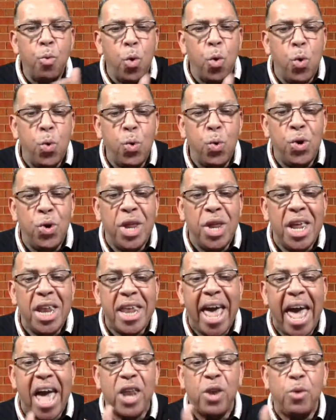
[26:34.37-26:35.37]
Weak,
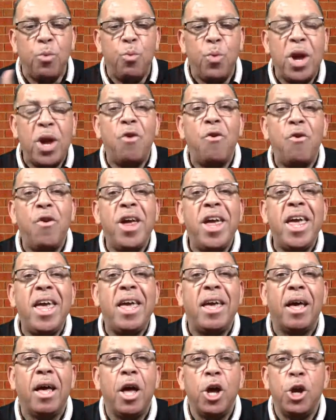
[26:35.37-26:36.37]

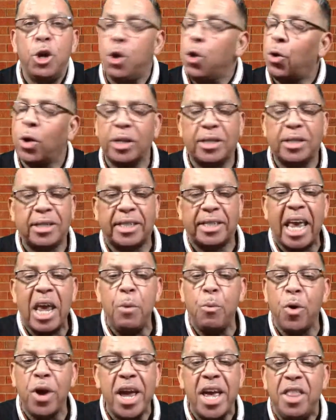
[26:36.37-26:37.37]
wounded, and
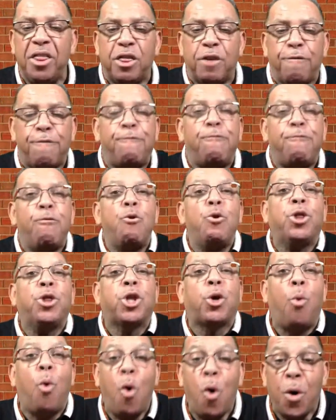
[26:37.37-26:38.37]
weary. You could say
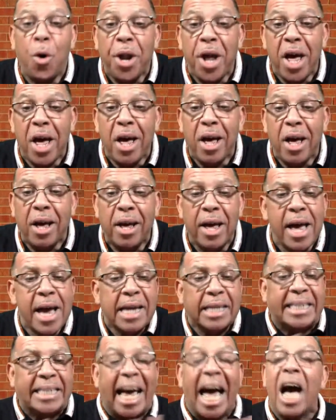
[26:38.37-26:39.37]
we're in the fourth
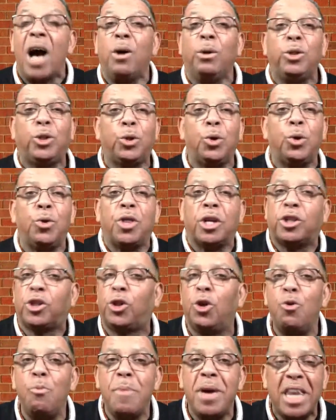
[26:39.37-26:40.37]
quarter,
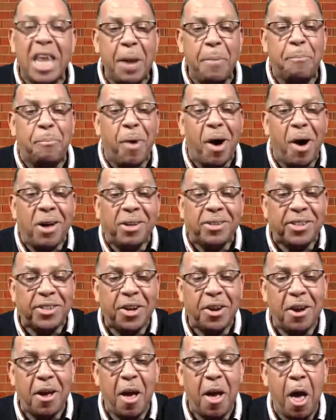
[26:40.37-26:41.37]
down to the two minute
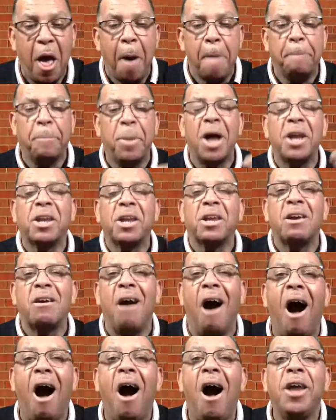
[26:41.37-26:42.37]
buzzer,
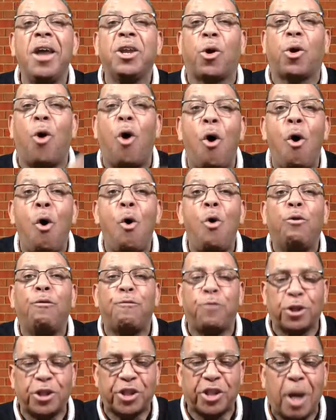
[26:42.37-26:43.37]
but God
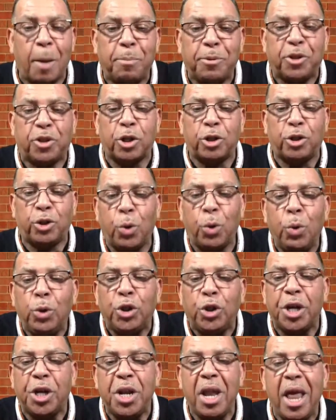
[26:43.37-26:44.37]
called for
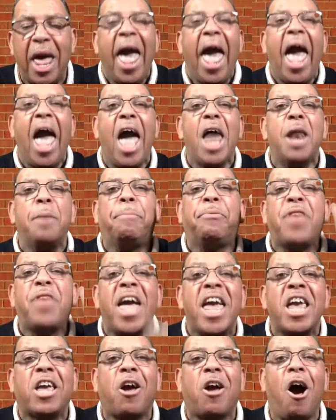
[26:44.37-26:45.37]
substitution. And
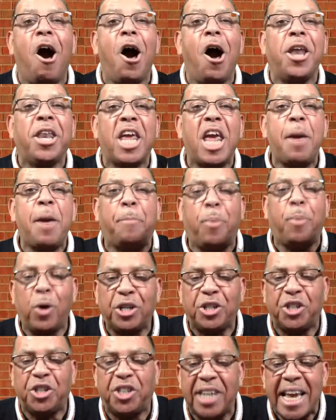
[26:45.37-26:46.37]
thank God he
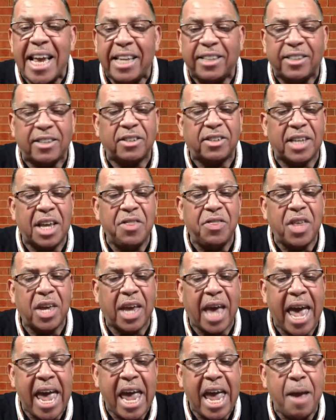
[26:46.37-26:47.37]
put Jesus in the
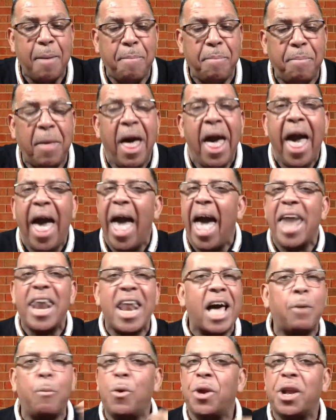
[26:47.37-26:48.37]
game. And
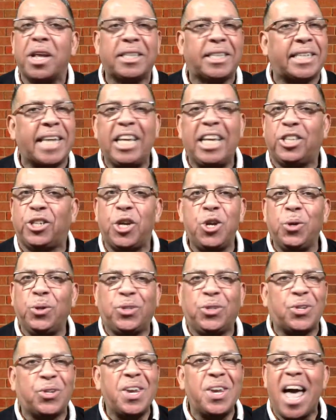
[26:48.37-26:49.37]
I want to say to you
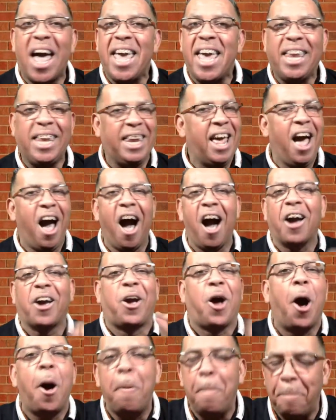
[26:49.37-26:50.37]
tonight a
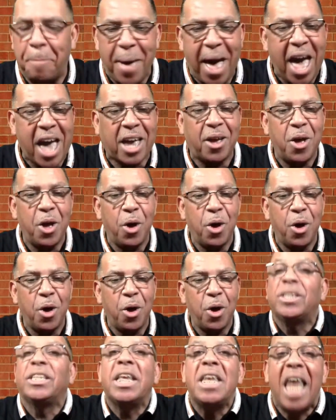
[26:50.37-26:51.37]
comeback
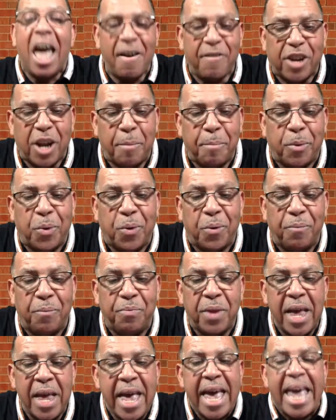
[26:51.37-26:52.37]
was inevitable.
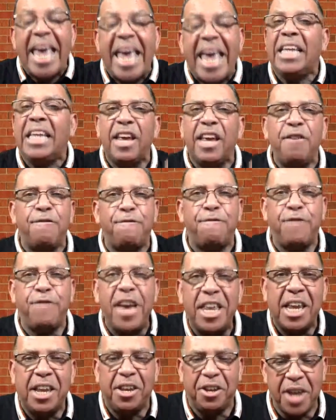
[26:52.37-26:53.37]
He
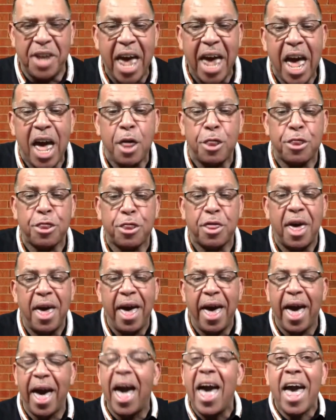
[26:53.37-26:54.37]
defeated death,
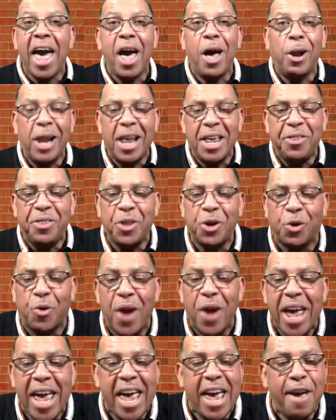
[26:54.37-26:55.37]
hell, and the
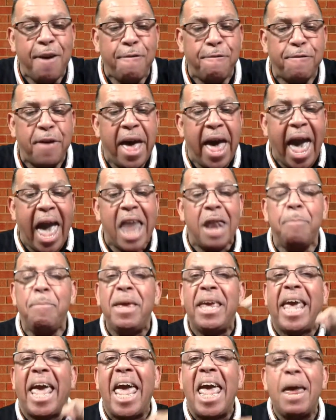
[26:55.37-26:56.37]
grave, and
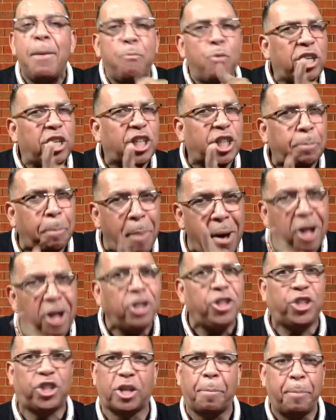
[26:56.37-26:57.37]
became
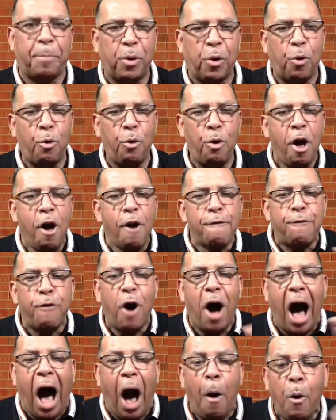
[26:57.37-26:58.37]
responsible for
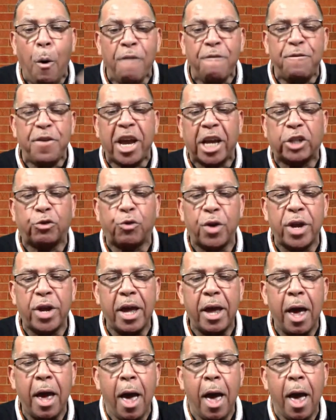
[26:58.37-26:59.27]
our victory.